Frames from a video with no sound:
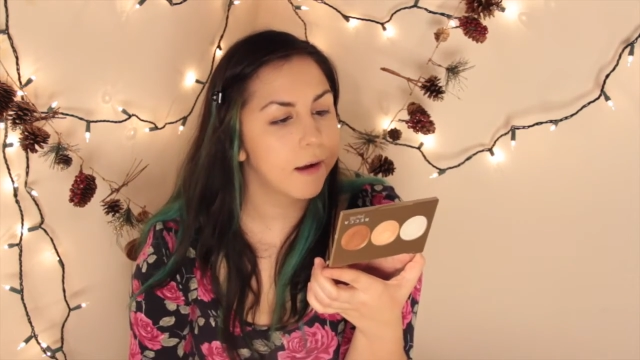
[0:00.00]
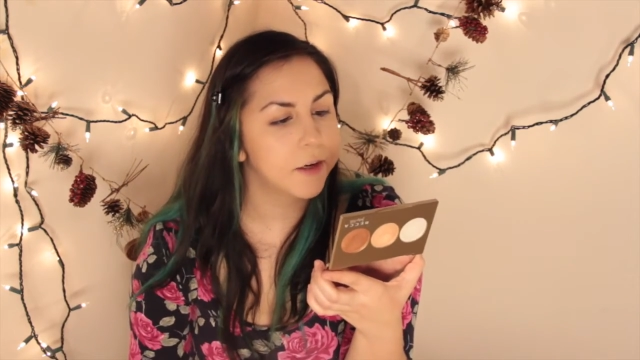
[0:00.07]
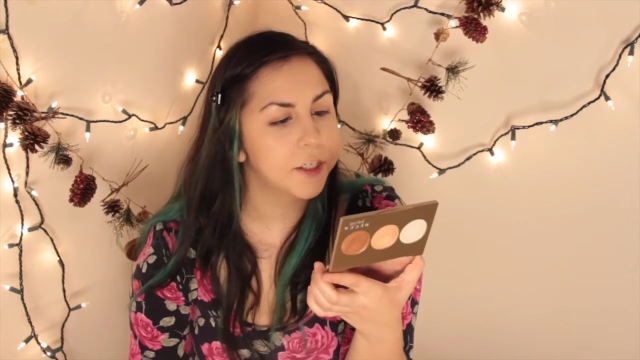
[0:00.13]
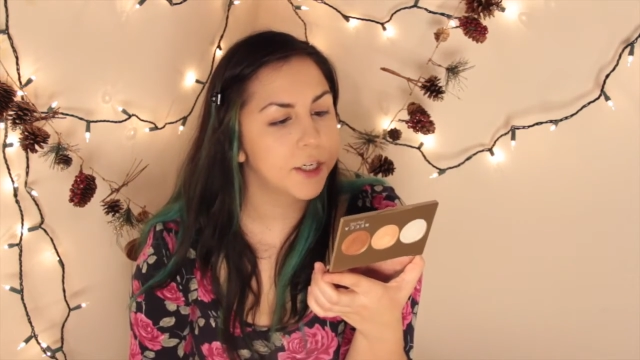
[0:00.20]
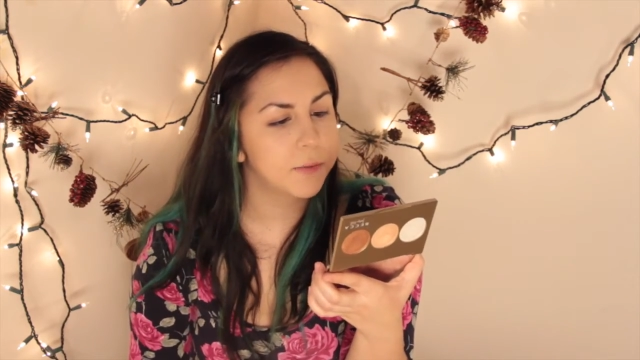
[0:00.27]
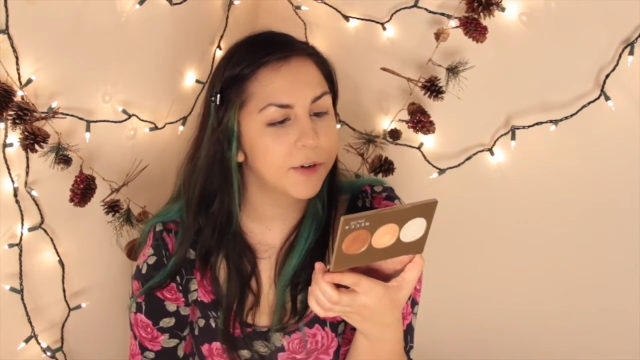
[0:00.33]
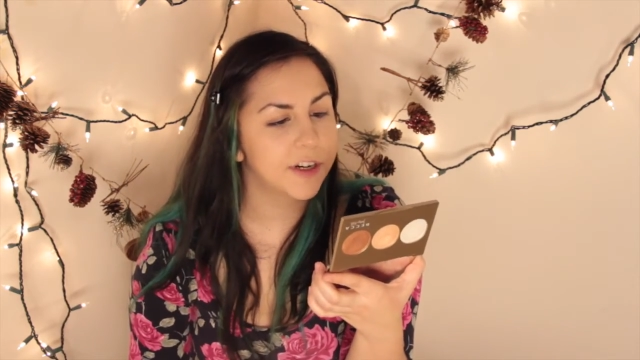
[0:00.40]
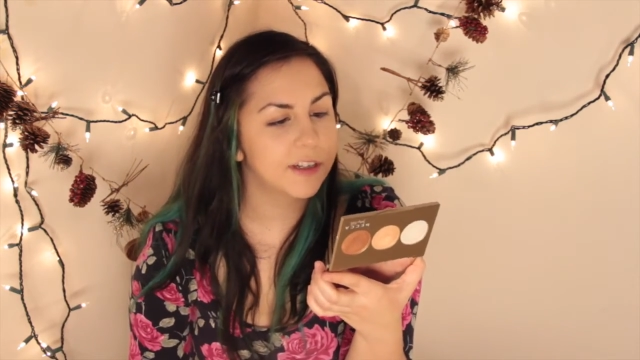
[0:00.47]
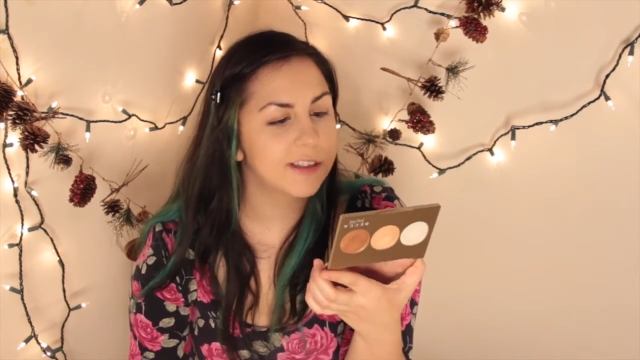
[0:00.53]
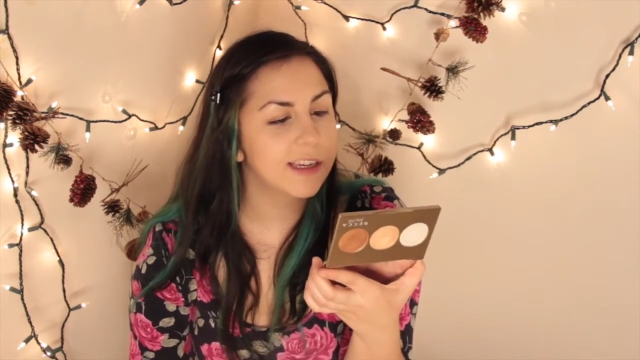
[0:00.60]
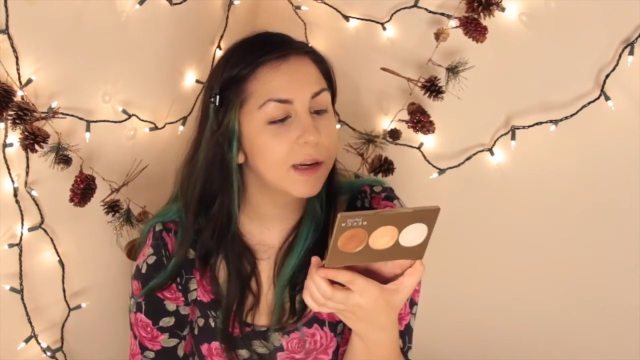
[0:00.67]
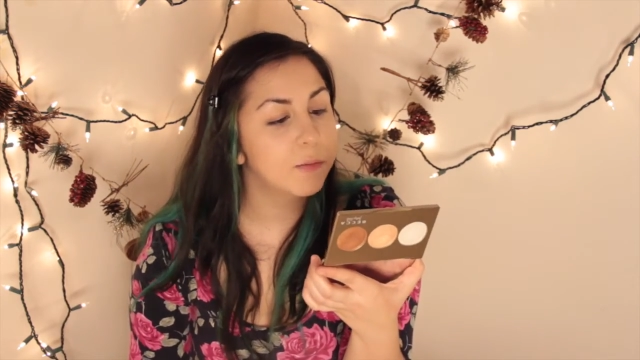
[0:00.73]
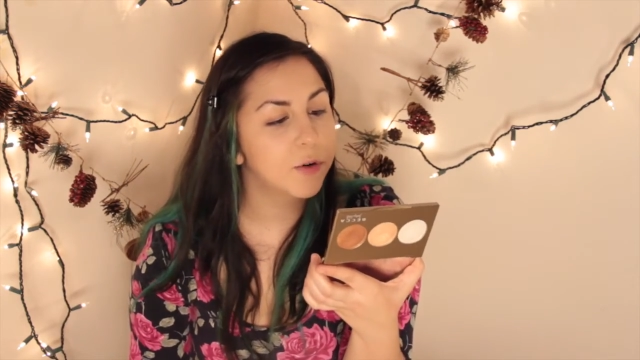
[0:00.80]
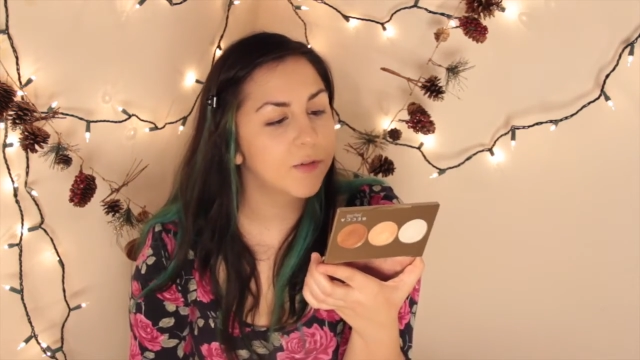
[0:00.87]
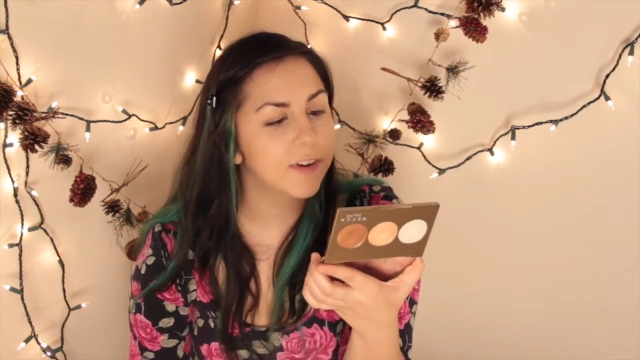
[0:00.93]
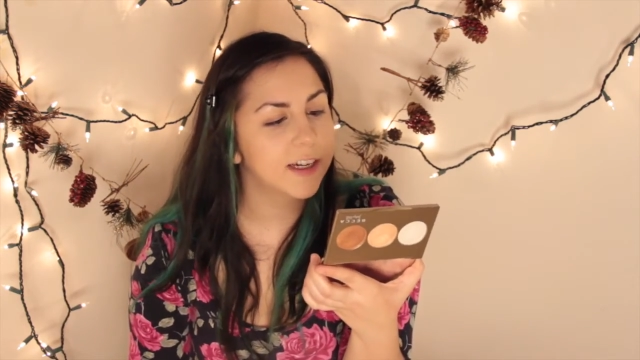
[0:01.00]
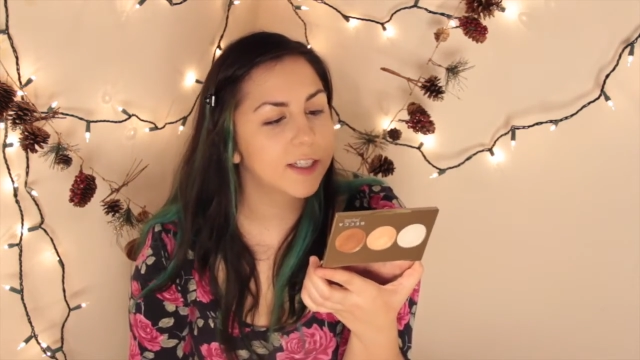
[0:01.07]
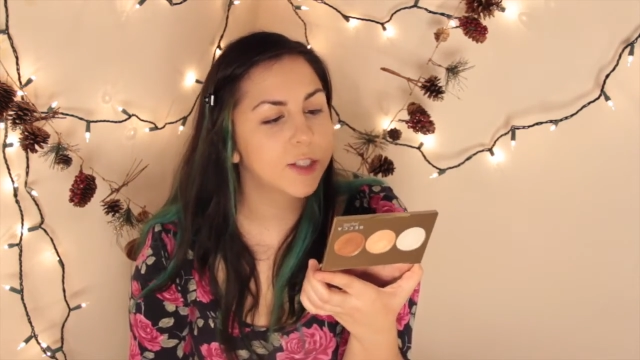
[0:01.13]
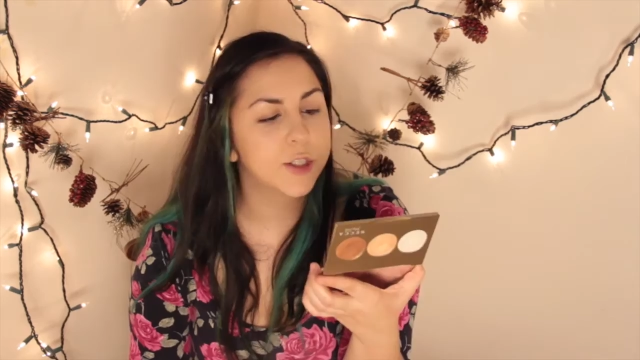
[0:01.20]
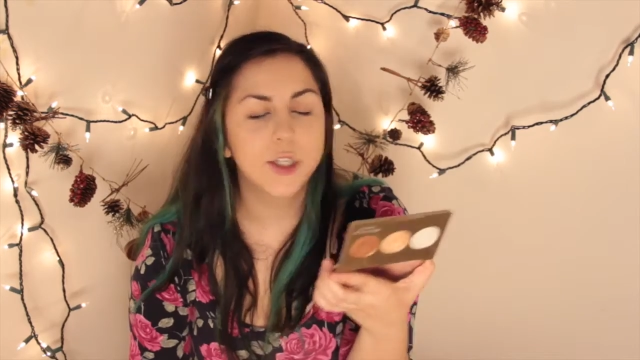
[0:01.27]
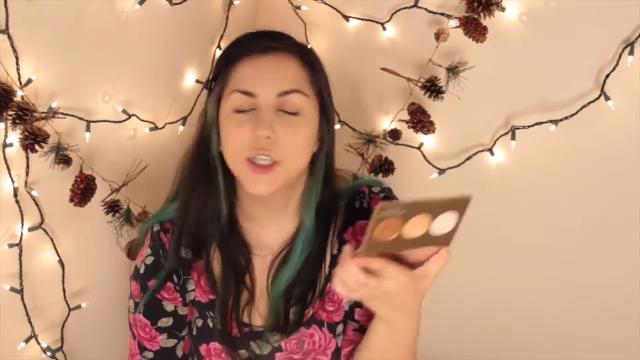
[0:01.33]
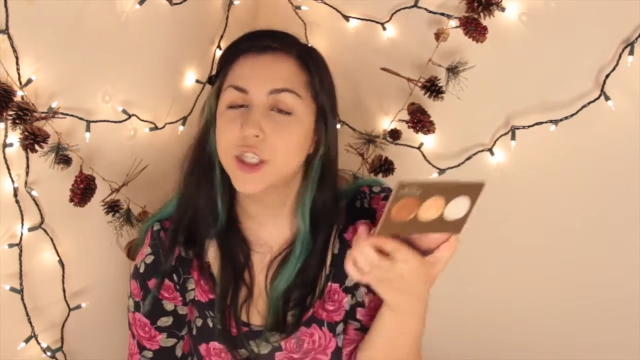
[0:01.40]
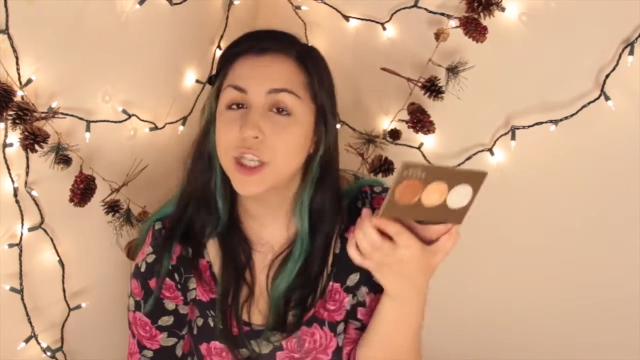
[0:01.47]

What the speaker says: Shimmering Skin Perfector